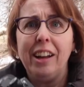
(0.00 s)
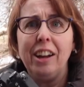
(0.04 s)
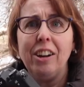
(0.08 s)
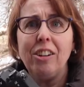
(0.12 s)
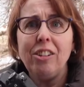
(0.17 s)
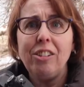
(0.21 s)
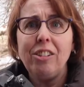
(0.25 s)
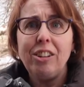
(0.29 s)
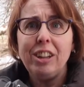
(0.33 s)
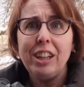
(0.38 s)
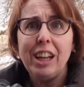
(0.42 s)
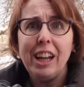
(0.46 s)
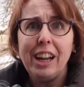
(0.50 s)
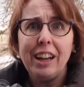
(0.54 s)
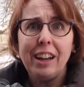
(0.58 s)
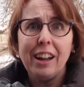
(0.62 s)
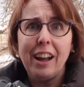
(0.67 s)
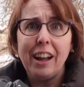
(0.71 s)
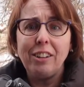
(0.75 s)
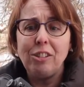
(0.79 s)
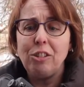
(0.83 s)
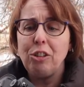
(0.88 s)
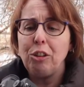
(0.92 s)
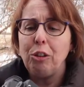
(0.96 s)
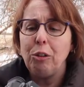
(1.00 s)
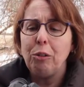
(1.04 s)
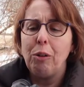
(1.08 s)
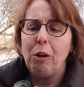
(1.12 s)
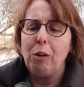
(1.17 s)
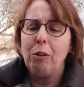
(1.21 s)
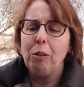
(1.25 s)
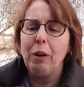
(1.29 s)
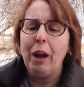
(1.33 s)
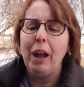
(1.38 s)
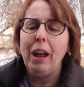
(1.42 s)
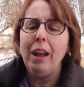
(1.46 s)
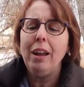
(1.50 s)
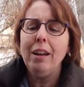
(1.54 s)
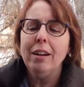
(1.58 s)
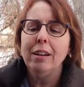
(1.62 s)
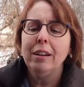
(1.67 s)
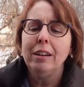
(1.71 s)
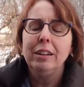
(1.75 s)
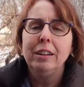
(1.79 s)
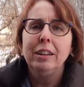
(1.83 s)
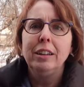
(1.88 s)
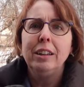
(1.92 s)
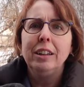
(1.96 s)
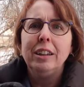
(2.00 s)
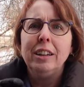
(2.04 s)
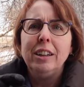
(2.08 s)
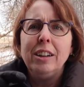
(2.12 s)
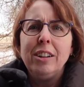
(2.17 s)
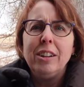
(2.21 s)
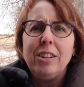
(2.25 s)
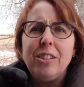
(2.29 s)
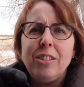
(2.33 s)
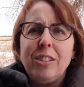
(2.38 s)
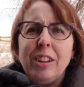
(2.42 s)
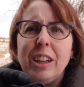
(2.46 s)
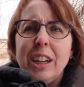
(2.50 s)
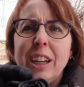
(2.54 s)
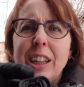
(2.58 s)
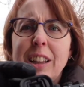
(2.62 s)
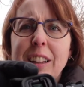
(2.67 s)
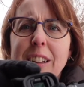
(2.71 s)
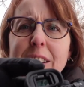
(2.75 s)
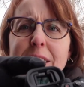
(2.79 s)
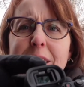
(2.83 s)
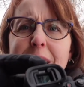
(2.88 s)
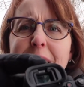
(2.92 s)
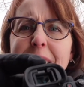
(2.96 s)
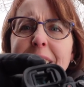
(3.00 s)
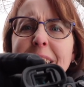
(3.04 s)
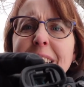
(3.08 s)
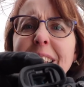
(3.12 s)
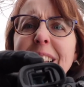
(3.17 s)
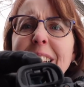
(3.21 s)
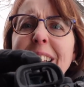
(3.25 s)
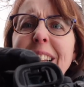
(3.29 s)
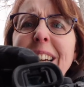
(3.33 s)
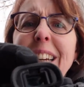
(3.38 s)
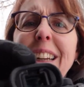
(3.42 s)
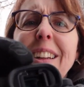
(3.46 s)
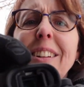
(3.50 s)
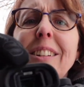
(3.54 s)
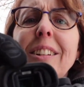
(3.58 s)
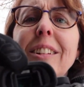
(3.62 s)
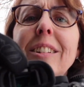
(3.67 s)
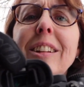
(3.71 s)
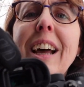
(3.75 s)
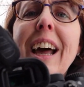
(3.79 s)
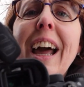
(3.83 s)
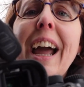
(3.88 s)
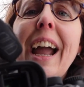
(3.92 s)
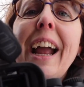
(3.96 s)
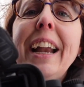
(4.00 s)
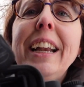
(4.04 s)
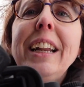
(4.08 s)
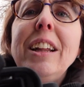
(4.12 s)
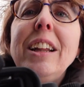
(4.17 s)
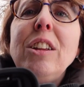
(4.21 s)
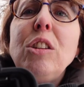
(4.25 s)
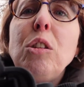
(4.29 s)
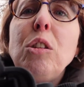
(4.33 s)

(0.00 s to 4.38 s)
Here's the A9 II, okay? See this little tiny